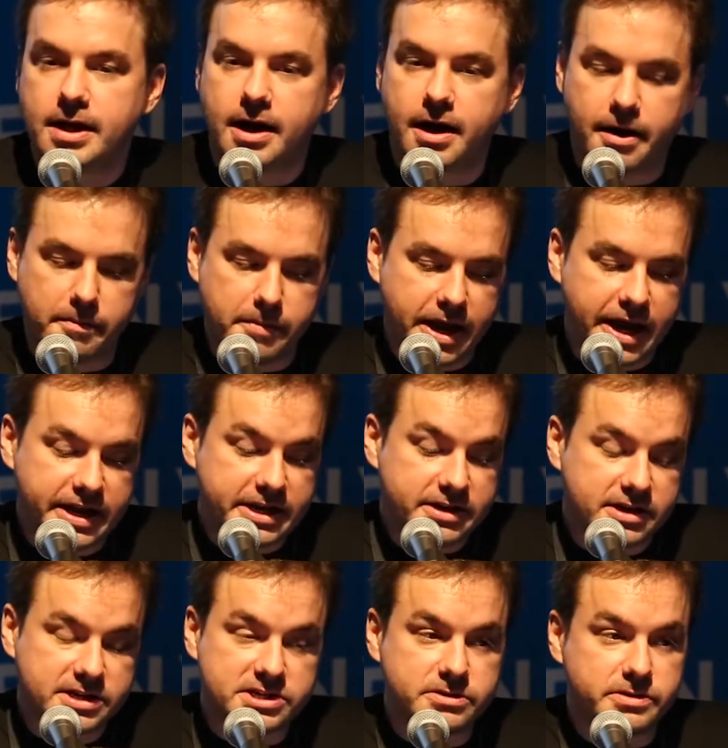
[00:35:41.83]
And it
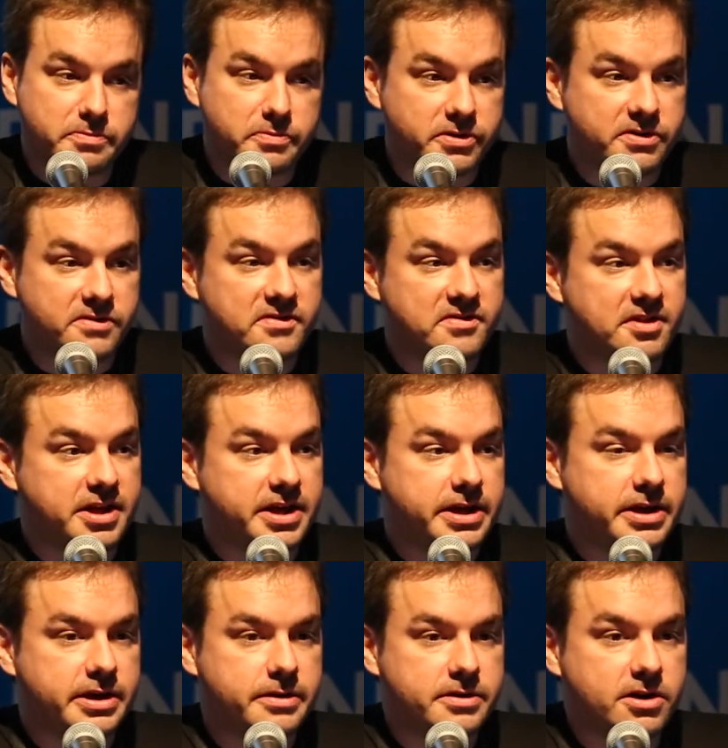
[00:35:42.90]
also improves
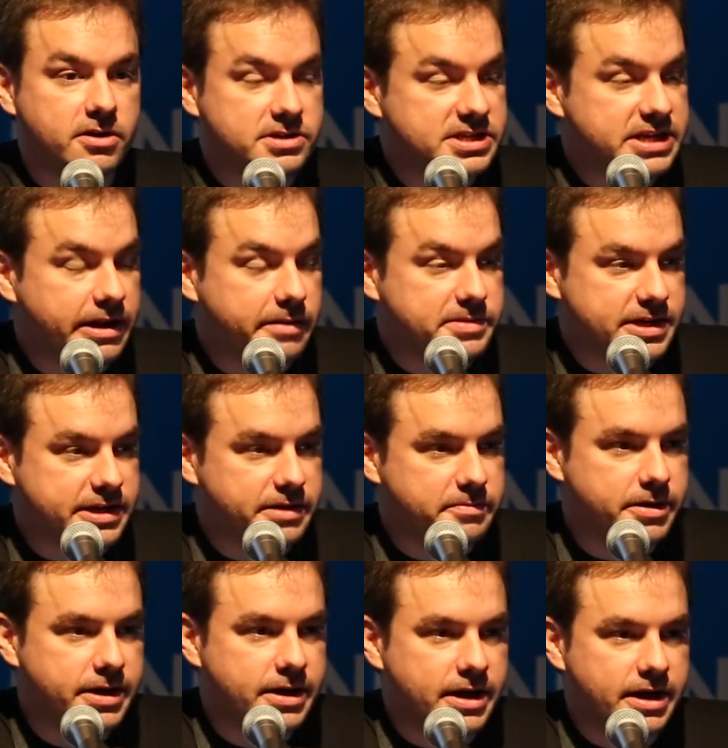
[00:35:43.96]
the call setup
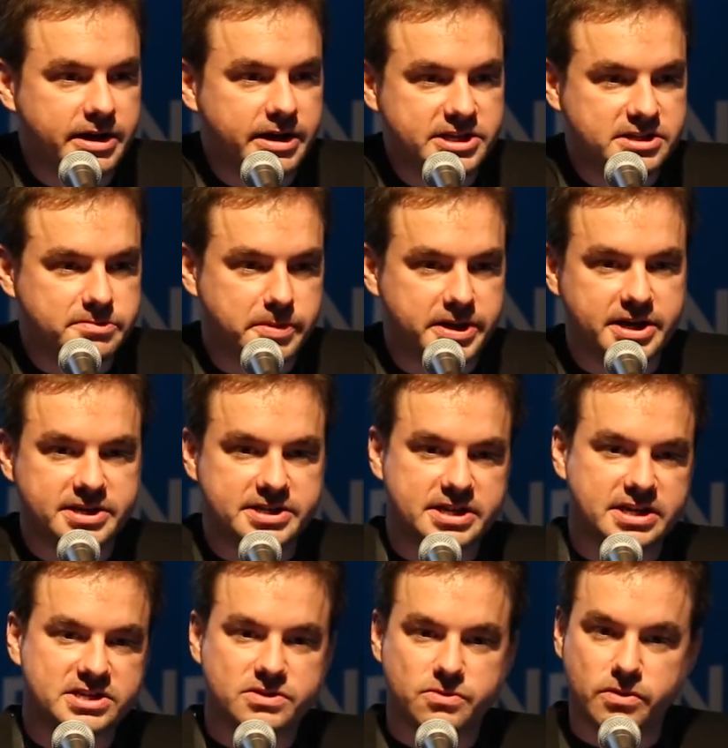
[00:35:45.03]
time, just because
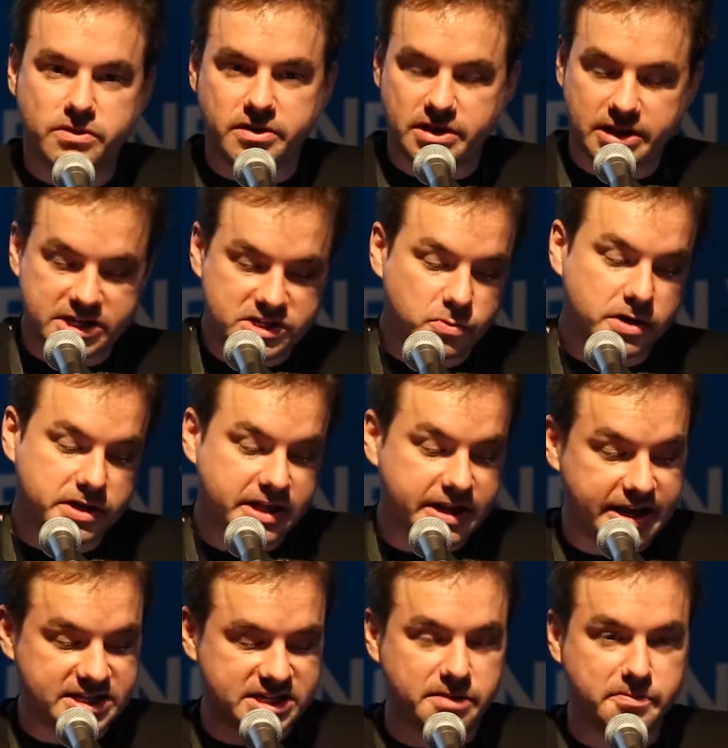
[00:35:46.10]
it's less work that
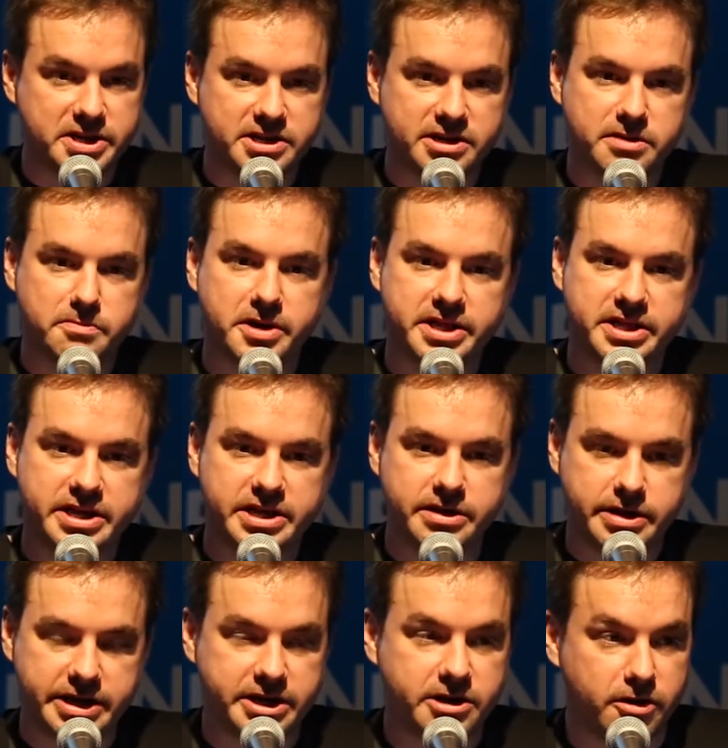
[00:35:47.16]
has to be done by the
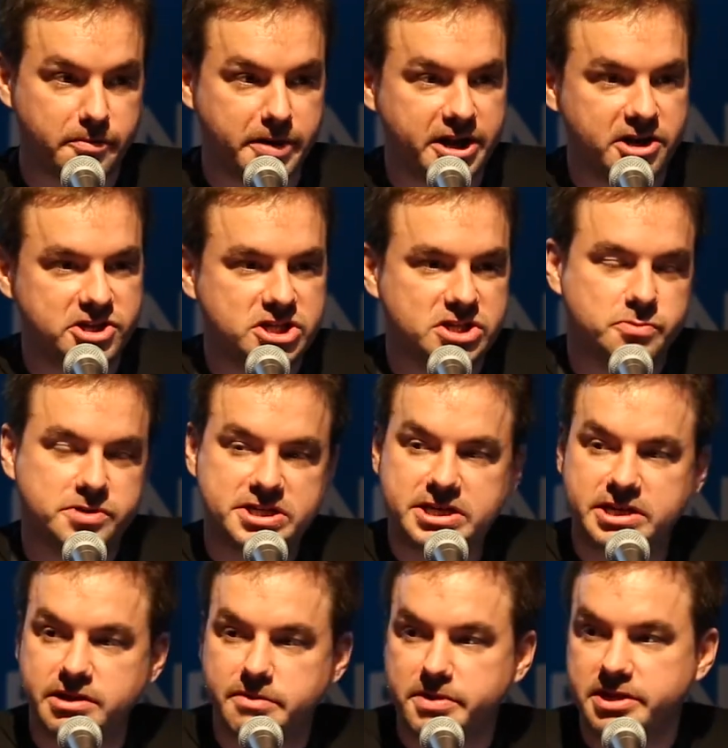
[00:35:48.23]
eCall managers, which
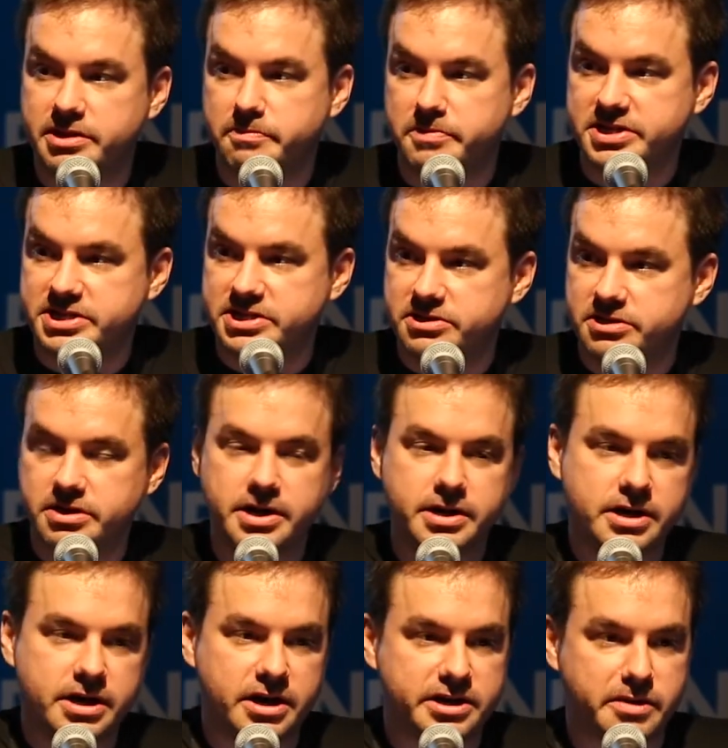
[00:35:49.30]
tend to be the busier
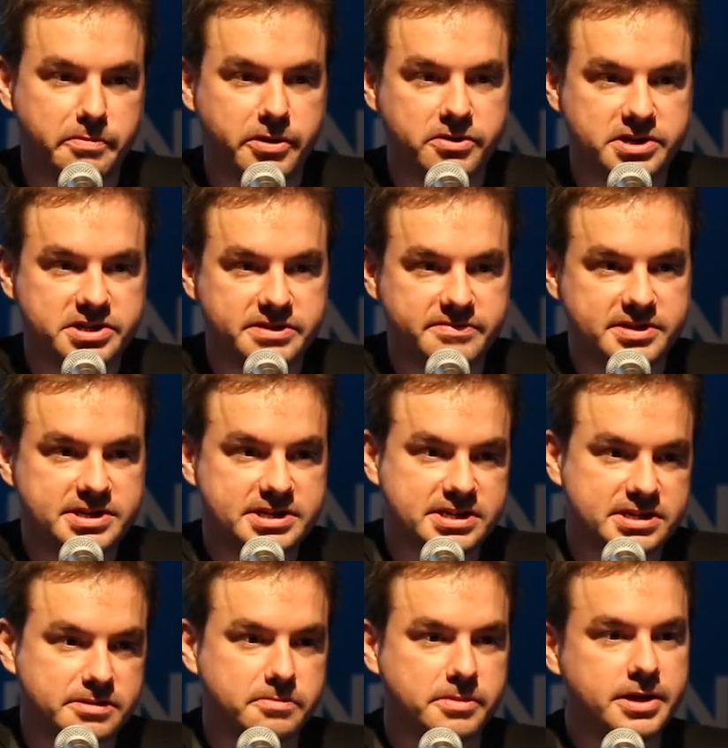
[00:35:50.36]
components of the
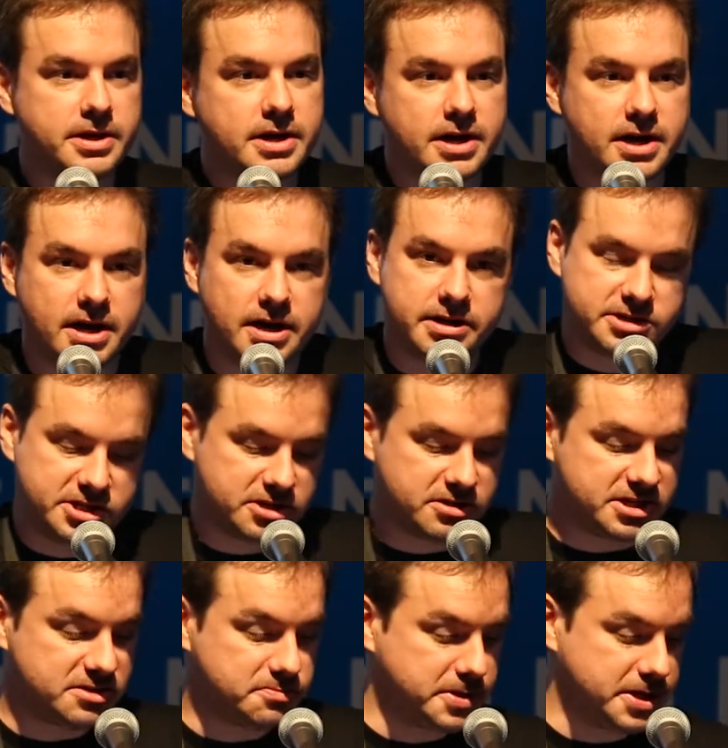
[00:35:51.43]
system,
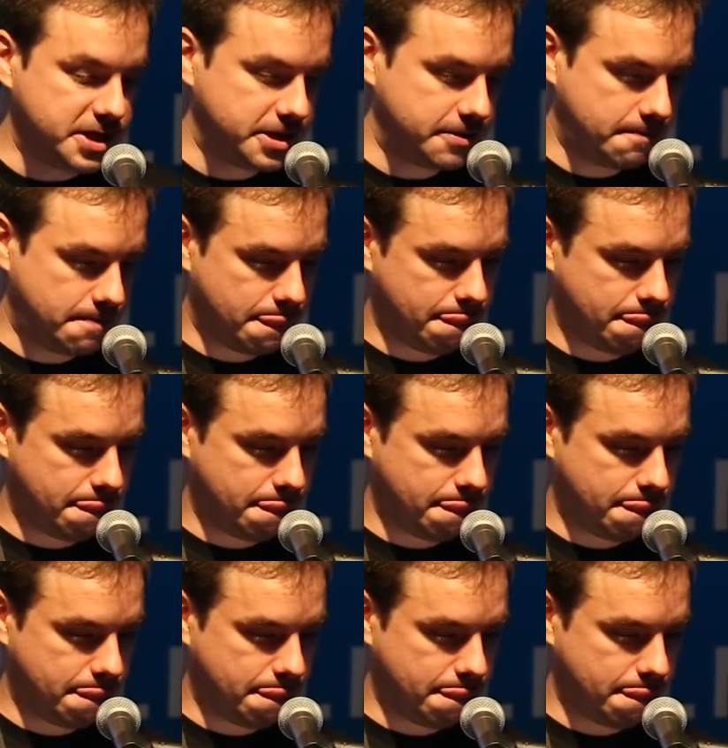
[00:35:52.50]
generally speaking.